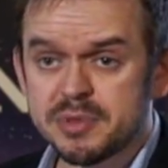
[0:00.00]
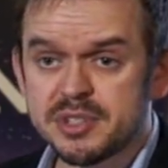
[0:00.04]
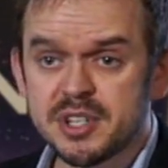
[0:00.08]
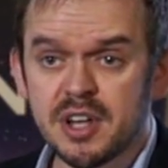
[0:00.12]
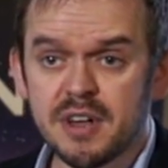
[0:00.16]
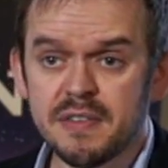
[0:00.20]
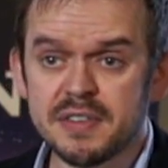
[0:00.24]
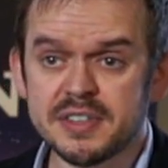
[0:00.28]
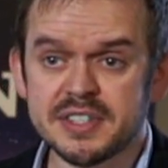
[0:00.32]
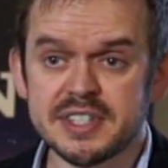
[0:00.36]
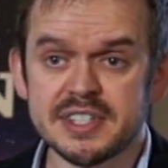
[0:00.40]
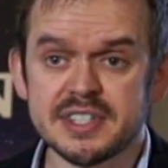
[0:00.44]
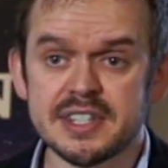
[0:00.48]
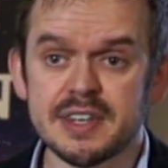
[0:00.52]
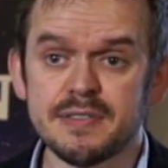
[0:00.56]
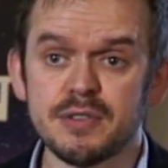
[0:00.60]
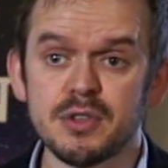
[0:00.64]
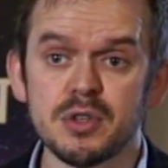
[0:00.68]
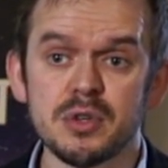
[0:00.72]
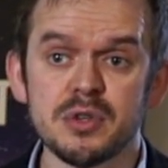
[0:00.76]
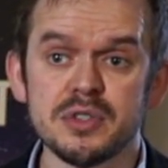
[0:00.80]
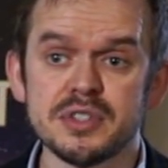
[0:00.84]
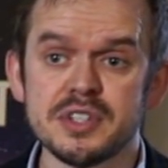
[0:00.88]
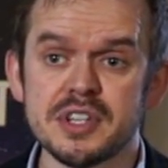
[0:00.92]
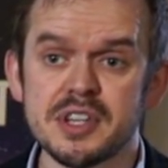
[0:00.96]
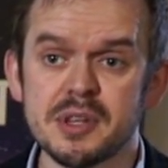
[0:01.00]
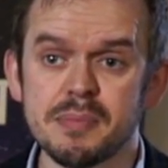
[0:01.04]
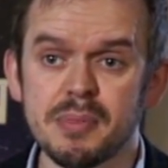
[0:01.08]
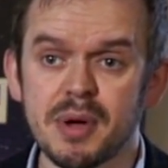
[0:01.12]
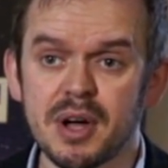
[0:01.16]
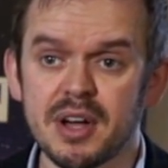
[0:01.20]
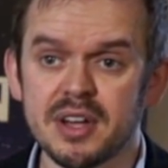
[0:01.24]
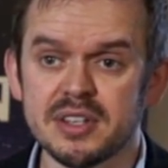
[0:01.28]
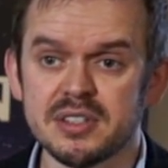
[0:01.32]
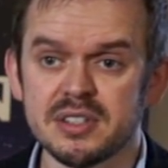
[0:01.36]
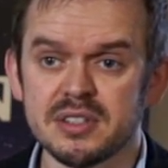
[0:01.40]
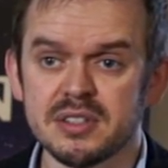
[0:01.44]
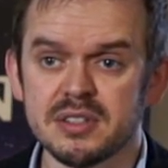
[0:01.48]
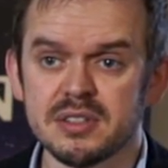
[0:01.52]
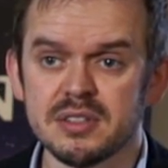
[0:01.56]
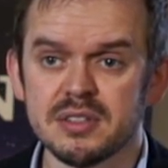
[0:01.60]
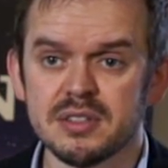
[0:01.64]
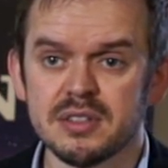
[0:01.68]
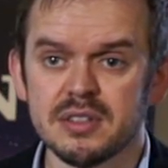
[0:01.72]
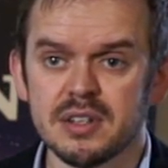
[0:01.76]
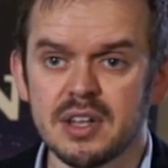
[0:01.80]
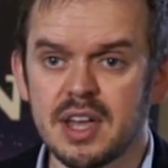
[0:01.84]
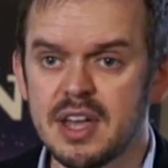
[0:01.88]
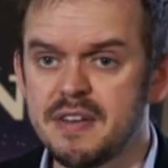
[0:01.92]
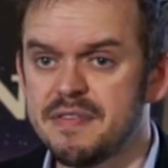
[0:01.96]
services have you used in the past?
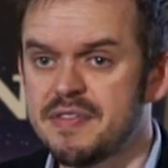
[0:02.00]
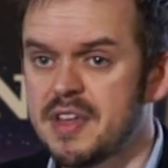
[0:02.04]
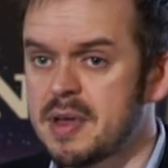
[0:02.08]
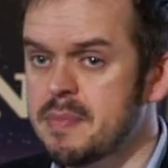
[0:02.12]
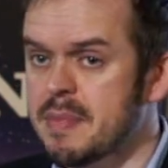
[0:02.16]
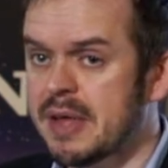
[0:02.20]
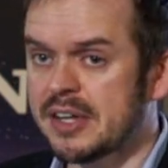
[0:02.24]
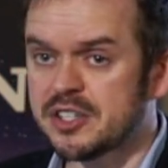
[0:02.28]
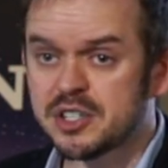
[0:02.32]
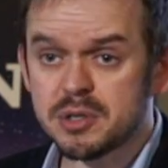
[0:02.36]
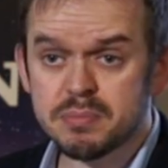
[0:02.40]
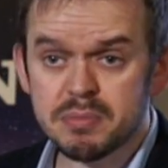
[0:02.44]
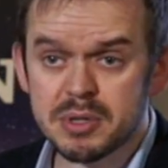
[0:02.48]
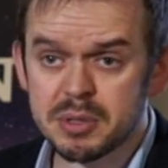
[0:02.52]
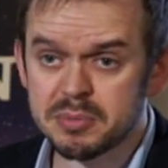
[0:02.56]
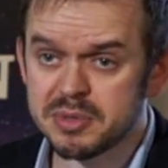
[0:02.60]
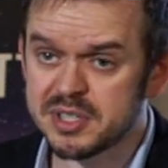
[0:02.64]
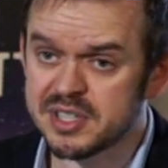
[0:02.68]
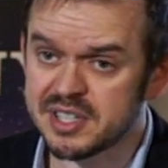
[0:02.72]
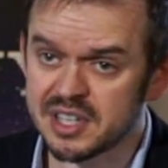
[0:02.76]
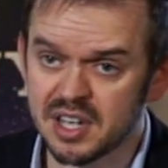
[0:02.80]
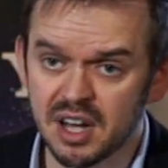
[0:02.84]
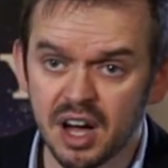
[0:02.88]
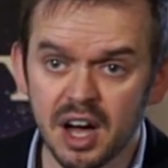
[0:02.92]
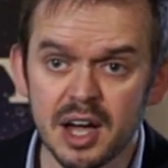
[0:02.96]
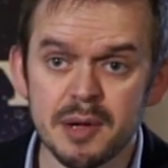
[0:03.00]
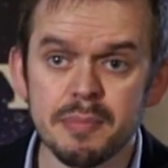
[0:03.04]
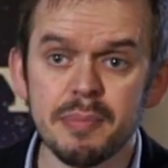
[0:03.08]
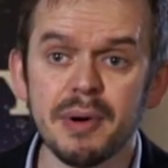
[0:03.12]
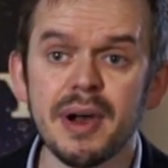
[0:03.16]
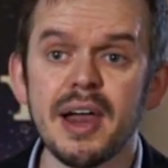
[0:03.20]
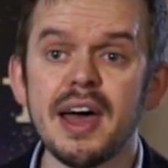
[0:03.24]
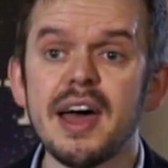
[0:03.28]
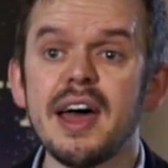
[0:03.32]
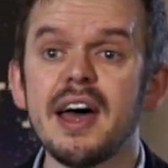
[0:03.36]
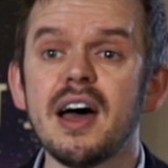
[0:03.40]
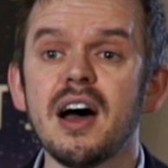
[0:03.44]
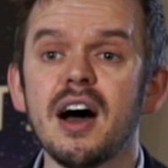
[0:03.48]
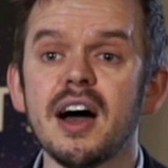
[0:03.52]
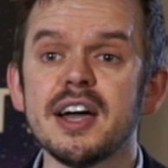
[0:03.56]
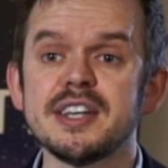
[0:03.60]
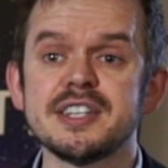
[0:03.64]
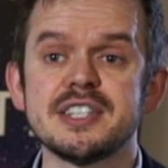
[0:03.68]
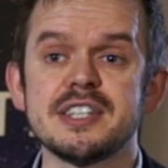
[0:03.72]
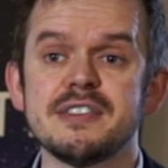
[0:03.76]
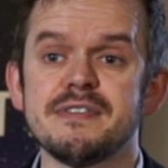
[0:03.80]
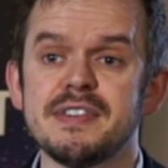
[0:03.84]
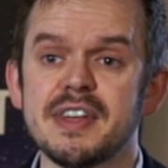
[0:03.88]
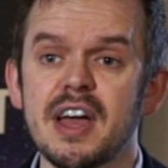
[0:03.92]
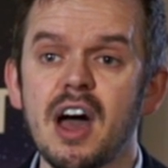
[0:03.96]
If they mention BBC iPlayer,
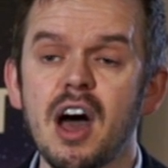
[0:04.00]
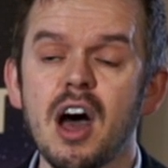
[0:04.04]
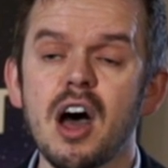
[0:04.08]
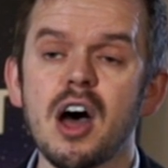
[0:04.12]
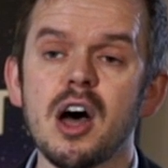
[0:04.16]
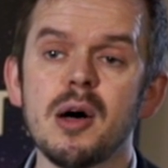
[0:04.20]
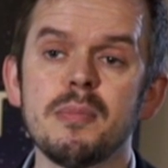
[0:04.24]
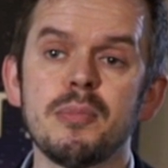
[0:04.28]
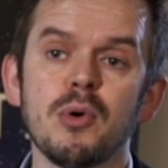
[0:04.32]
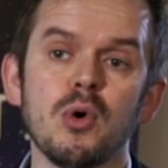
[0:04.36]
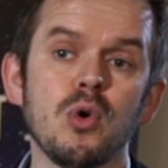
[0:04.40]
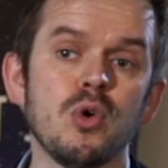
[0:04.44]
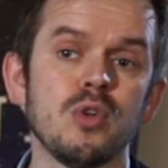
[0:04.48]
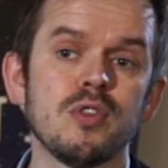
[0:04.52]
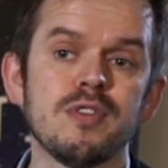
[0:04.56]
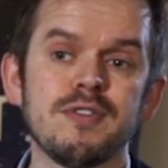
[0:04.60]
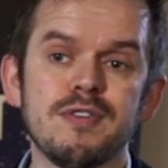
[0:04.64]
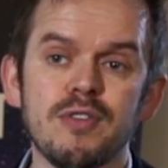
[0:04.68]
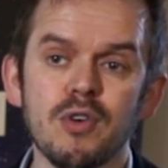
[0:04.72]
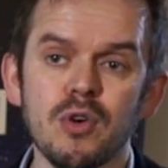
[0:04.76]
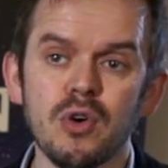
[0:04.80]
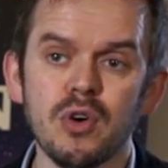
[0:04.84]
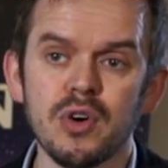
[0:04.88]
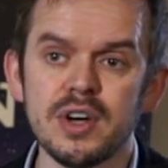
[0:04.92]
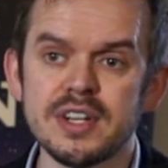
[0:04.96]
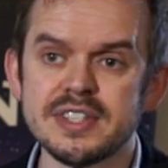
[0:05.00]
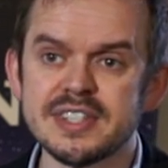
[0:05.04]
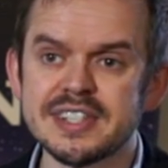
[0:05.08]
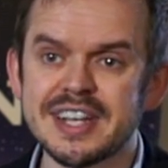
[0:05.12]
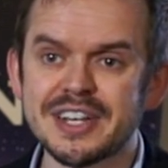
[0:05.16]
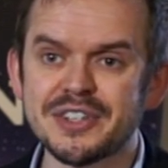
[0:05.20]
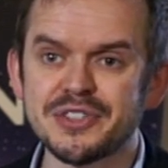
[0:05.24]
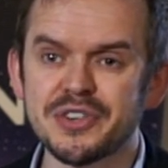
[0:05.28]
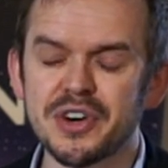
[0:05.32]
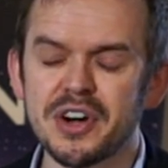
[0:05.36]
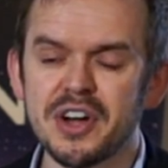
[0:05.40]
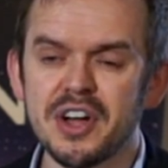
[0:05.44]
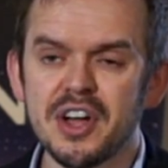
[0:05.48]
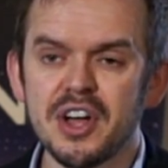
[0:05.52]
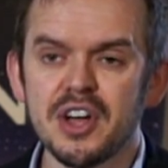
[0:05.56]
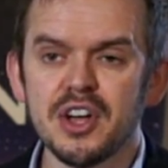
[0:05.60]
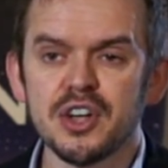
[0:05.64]
ITV Hub, All4, etc.,